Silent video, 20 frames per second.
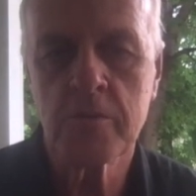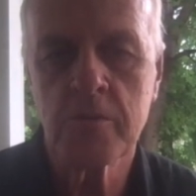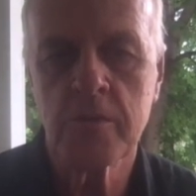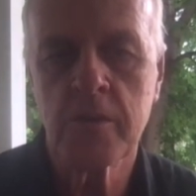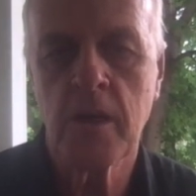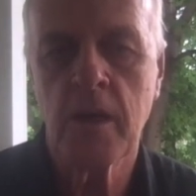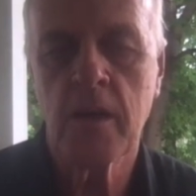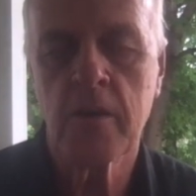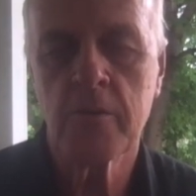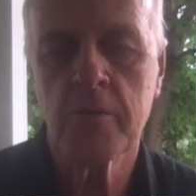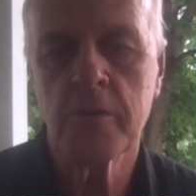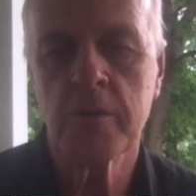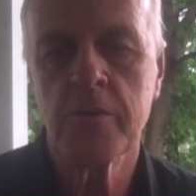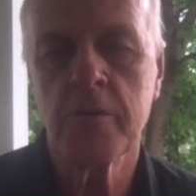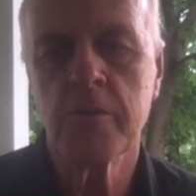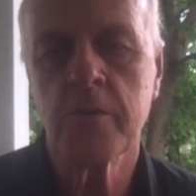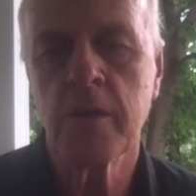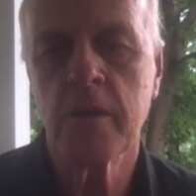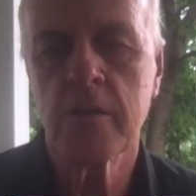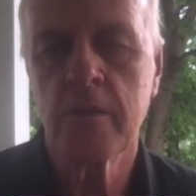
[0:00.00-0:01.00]
So not only do
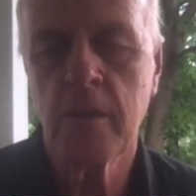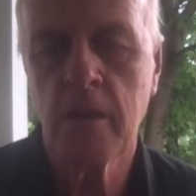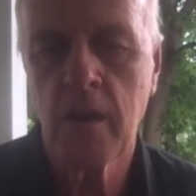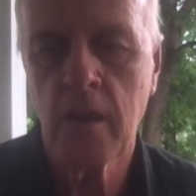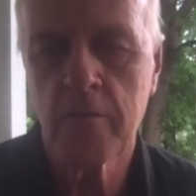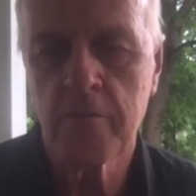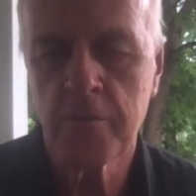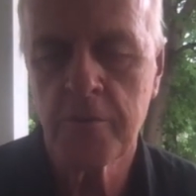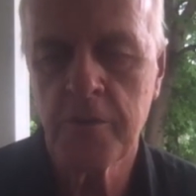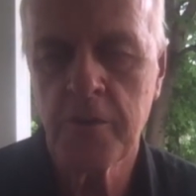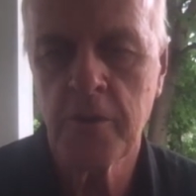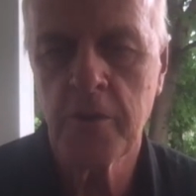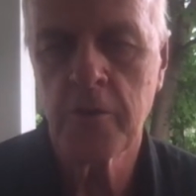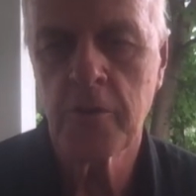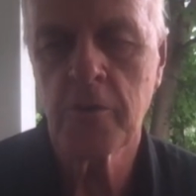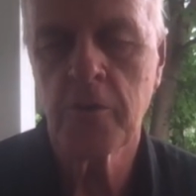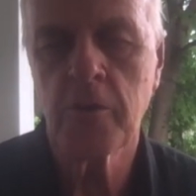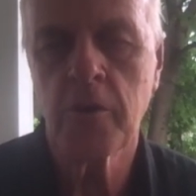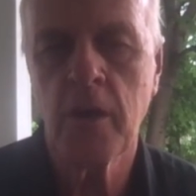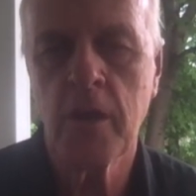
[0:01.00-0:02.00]
you get the every
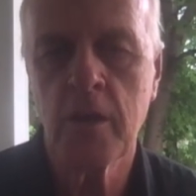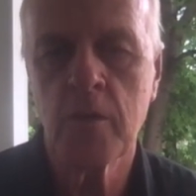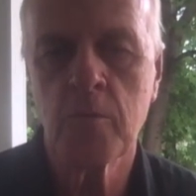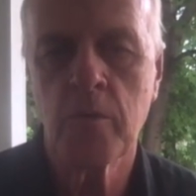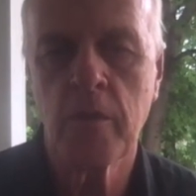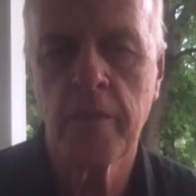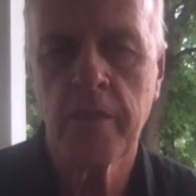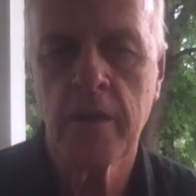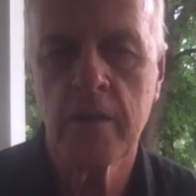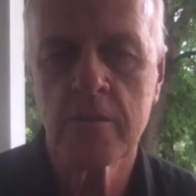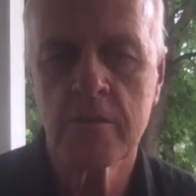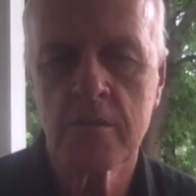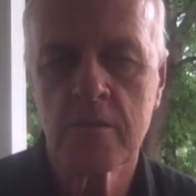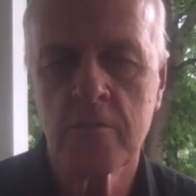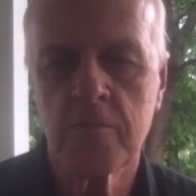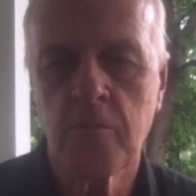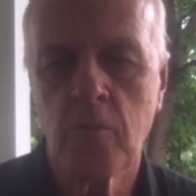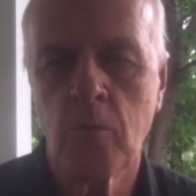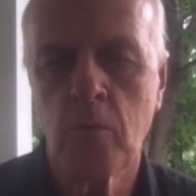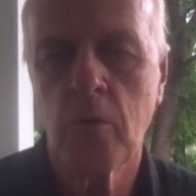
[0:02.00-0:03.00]
year 81,000
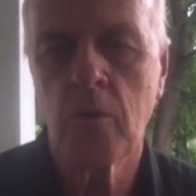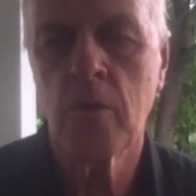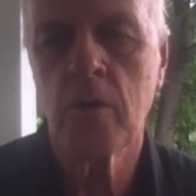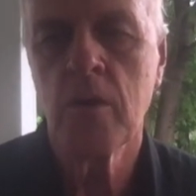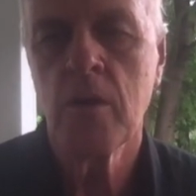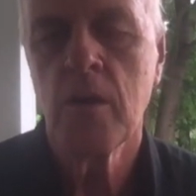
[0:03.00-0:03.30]
for